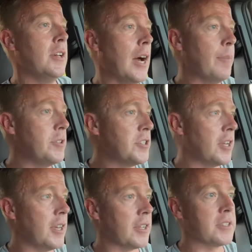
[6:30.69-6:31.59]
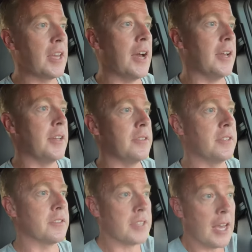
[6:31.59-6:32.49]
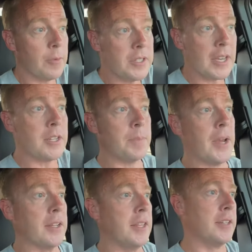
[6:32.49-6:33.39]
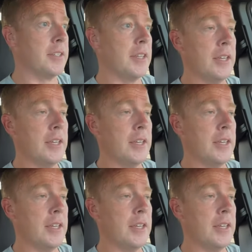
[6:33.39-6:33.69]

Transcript: I'm a Gen X guy. This is how we dated back then,